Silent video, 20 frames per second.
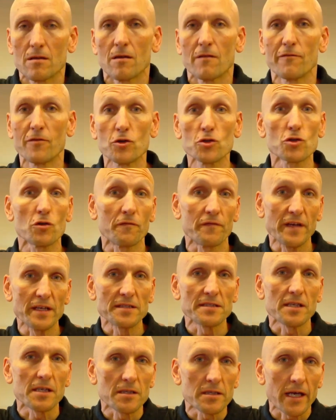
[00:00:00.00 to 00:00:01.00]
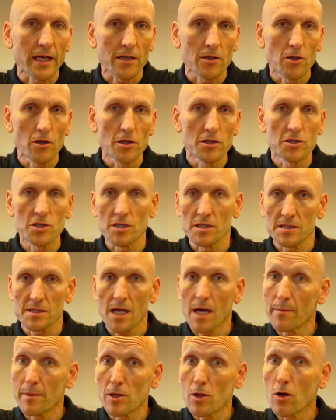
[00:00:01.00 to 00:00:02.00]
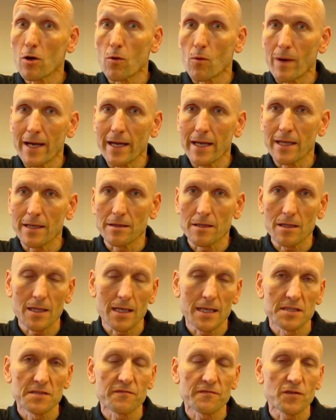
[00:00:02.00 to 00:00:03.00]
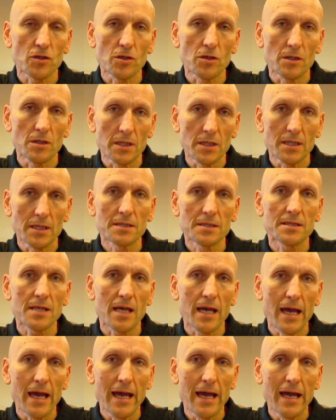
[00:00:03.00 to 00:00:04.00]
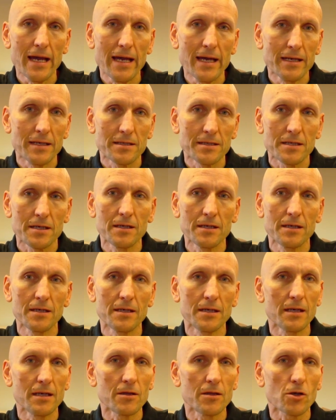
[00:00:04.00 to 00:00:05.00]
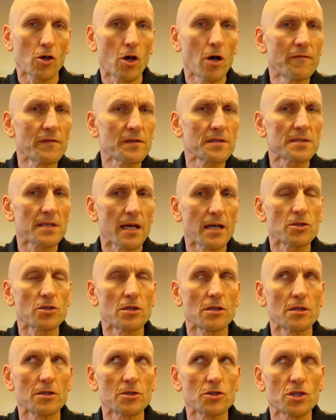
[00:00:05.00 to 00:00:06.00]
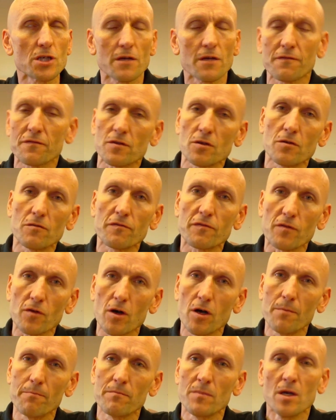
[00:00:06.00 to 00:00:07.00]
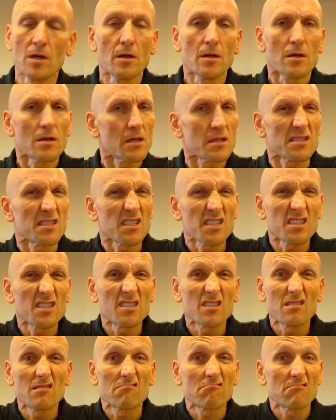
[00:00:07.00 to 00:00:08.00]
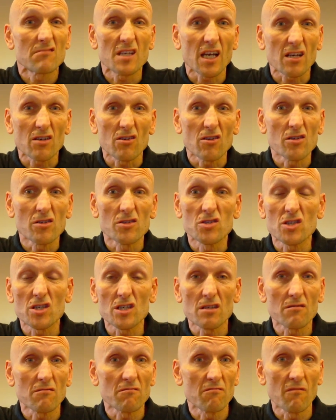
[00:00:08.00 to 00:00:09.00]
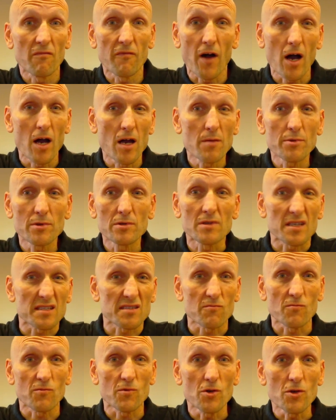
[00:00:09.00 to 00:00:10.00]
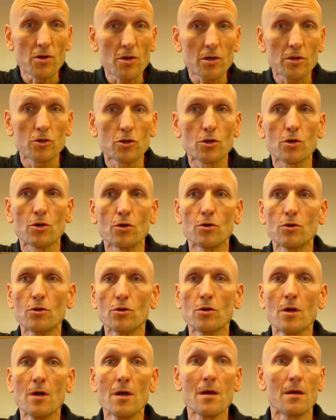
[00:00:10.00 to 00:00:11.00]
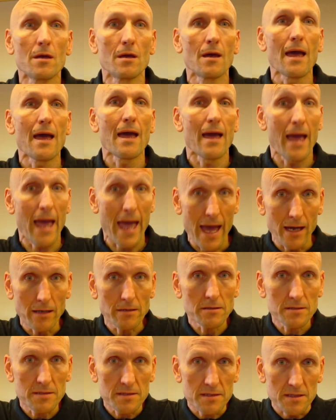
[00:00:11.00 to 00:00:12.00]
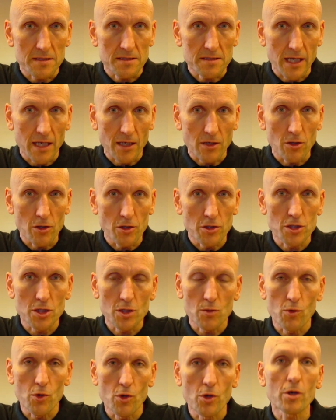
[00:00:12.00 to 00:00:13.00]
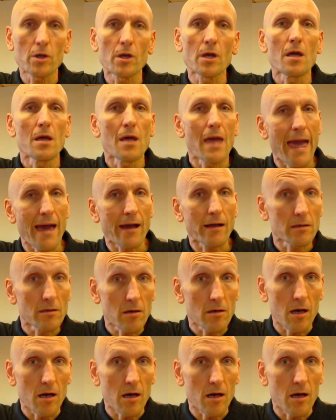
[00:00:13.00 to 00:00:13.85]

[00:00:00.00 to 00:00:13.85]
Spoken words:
Virtual fencing technology has come a long way in the last few years, and the conversation has shifted from, is this technology viable, does it work, to how does this technology work, how can I